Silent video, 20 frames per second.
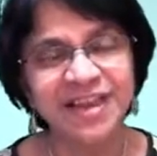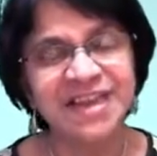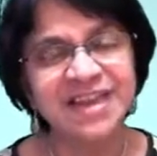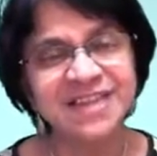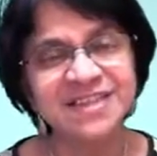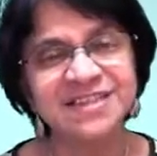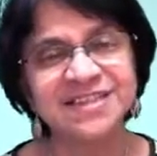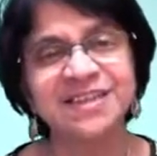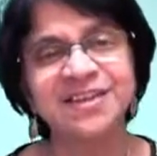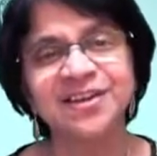
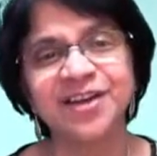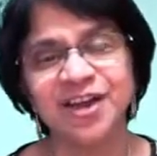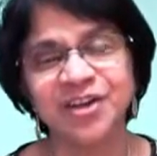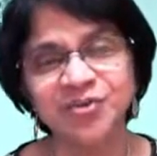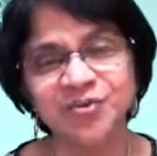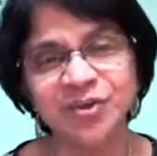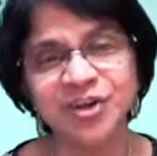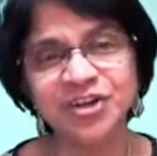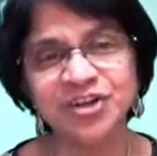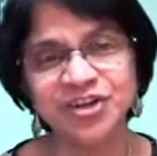easy
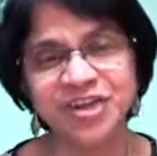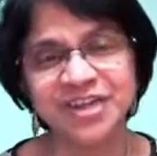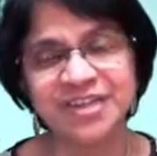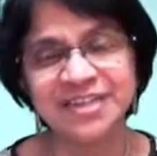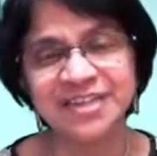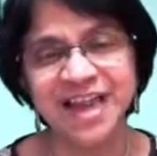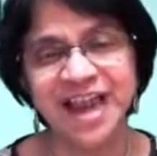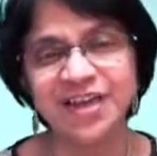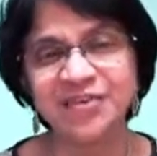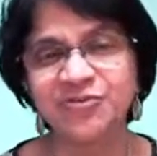
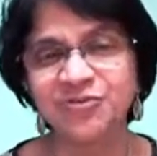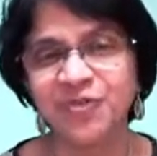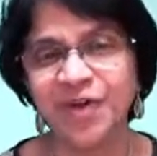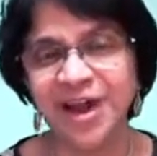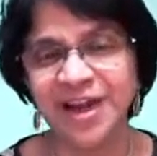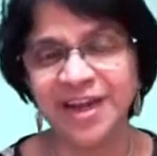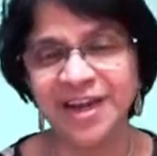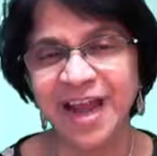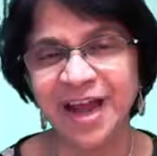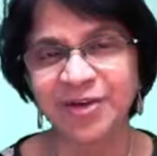convergence and
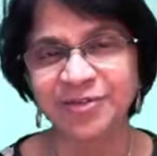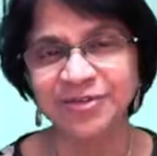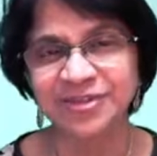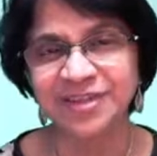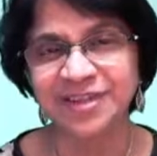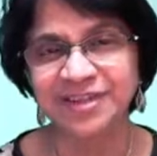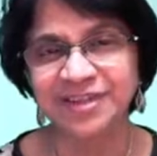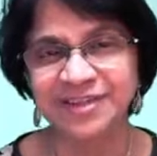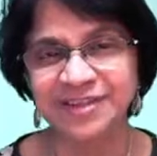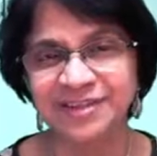find out